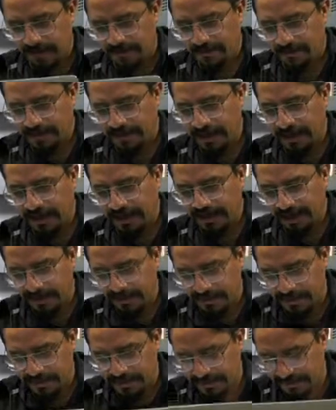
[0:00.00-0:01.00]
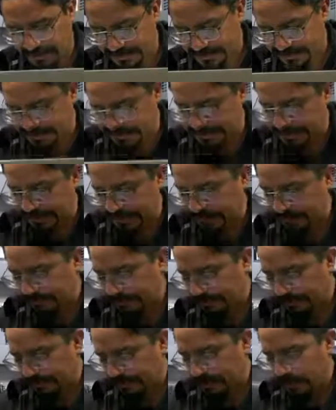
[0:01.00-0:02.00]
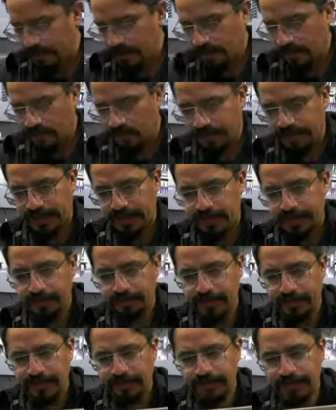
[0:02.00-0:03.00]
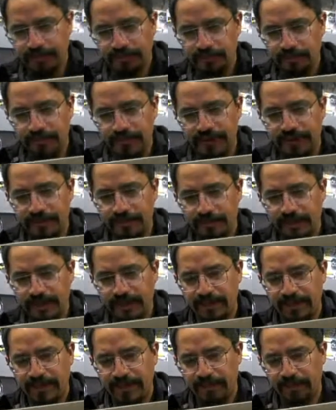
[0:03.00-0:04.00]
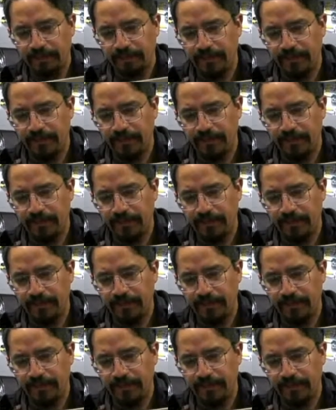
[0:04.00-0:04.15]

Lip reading: reading here my presentation. We can maybe